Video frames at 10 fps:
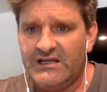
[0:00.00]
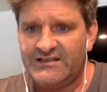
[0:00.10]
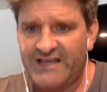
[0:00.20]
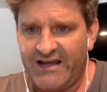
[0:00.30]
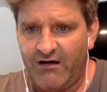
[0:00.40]

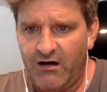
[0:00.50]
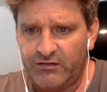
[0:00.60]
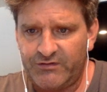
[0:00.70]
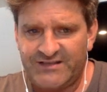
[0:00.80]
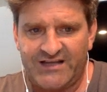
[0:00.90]
said all
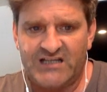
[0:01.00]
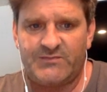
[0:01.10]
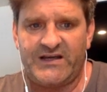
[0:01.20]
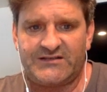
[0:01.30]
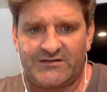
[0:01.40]
three
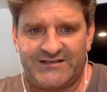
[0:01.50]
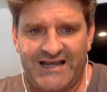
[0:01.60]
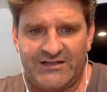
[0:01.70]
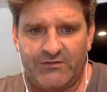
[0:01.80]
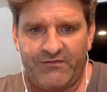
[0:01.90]
suspects are
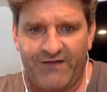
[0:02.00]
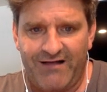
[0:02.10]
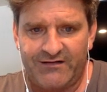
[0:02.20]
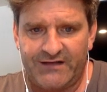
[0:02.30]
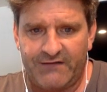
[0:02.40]
said to have
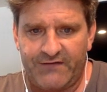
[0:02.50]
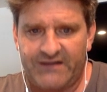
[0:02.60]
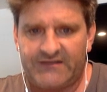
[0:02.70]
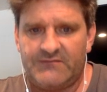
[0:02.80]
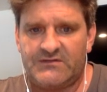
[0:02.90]
followed their
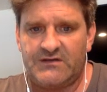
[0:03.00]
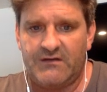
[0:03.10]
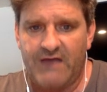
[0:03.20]
victims